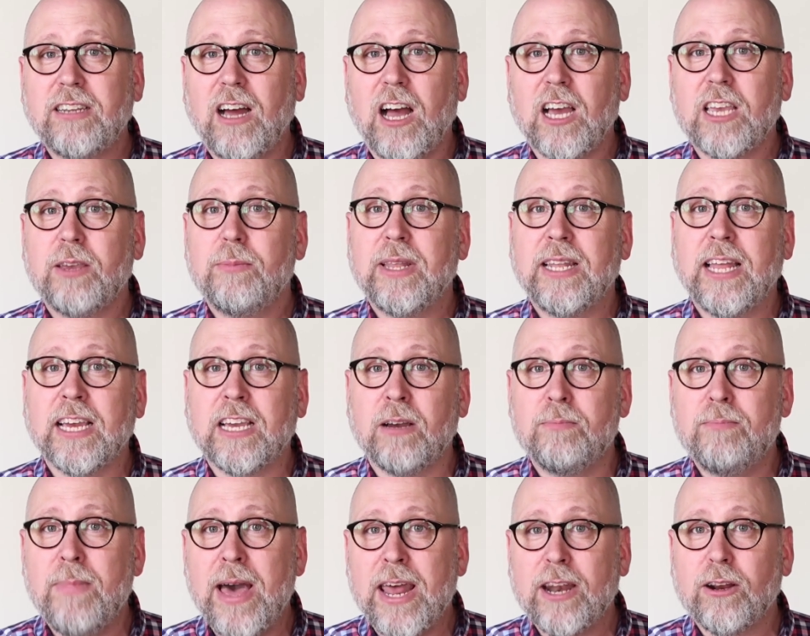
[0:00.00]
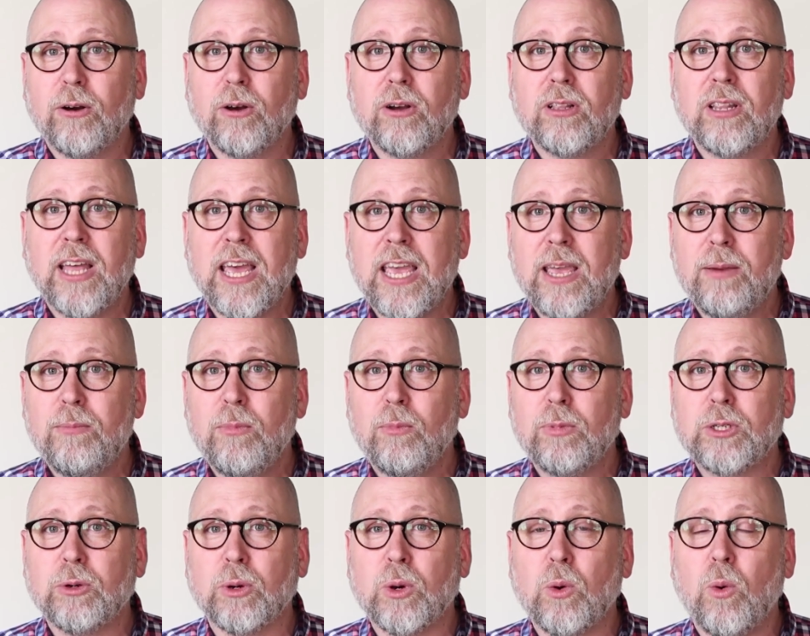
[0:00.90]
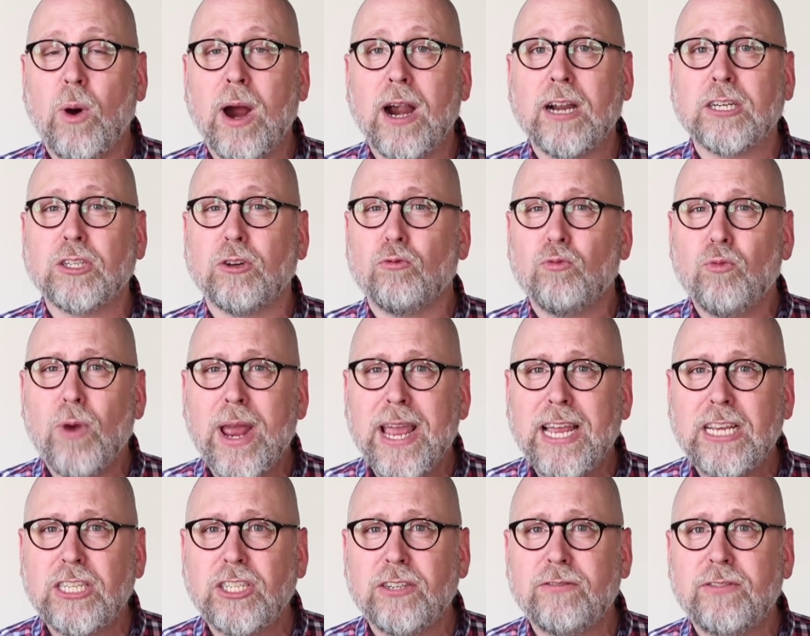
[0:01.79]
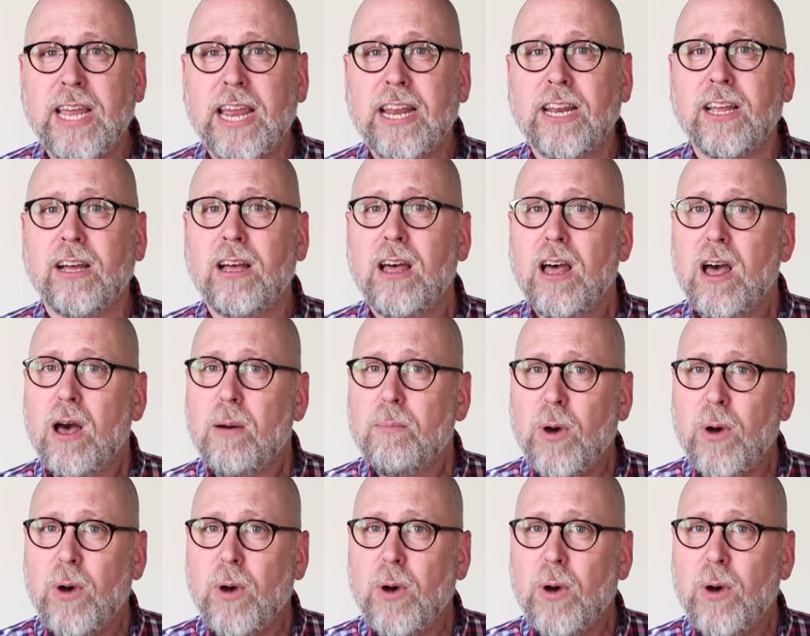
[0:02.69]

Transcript: document like a medical claim, which requires a range of data